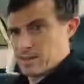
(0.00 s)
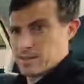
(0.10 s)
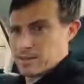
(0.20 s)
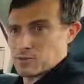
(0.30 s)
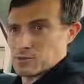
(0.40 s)

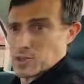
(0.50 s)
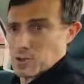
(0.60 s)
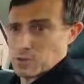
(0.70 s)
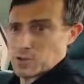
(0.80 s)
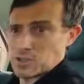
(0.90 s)
You can also
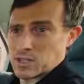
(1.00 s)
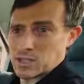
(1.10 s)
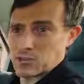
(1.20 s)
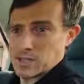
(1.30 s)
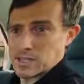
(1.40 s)
use these
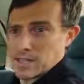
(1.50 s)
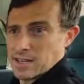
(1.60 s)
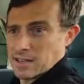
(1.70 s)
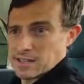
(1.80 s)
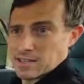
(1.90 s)
screens
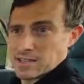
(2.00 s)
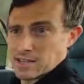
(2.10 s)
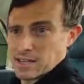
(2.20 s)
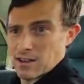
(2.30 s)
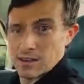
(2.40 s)
here. As you can
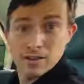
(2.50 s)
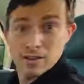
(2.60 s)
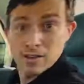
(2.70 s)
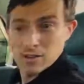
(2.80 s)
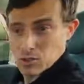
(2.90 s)
see, I can
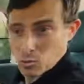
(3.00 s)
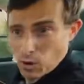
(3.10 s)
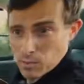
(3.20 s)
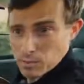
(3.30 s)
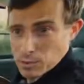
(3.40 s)

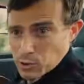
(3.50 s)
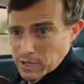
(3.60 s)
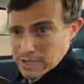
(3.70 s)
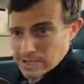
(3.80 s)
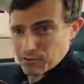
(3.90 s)
swipe
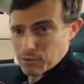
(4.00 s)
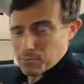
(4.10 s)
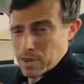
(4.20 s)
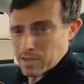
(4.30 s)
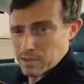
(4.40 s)
between different
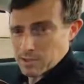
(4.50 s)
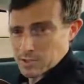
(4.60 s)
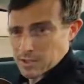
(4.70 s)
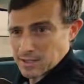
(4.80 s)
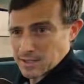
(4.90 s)

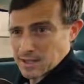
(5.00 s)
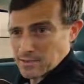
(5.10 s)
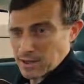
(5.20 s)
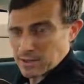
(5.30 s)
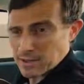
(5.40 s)
menus.
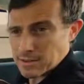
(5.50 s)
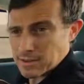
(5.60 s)
Come on.